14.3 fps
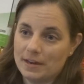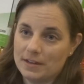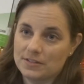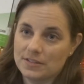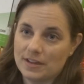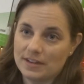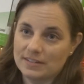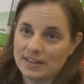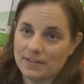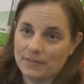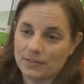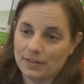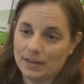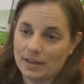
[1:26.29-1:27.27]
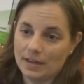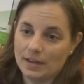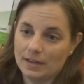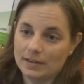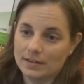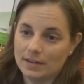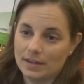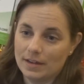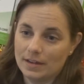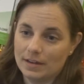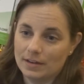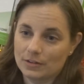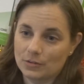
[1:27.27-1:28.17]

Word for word: It is uh, definitely a, a, a,